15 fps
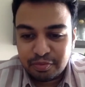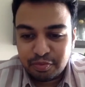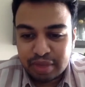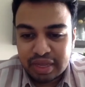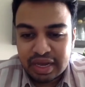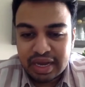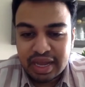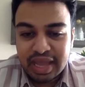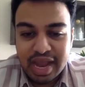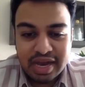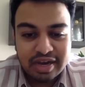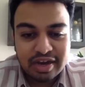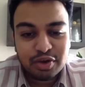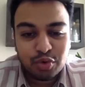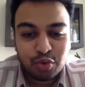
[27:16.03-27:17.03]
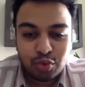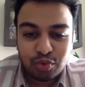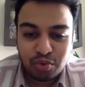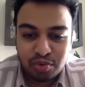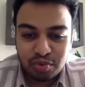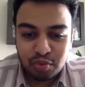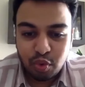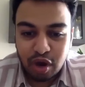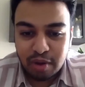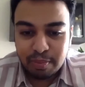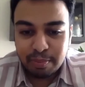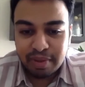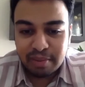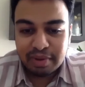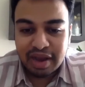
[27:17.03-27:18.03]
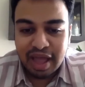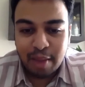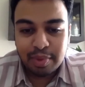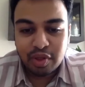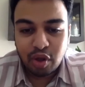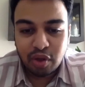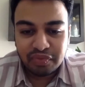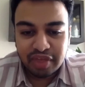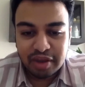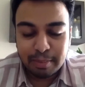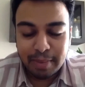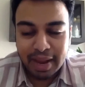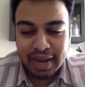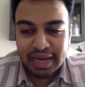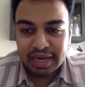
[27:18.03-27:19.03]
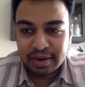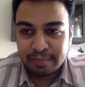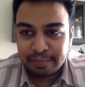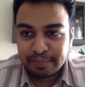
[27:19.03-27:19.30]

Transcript: we can cater to what people have on their mind.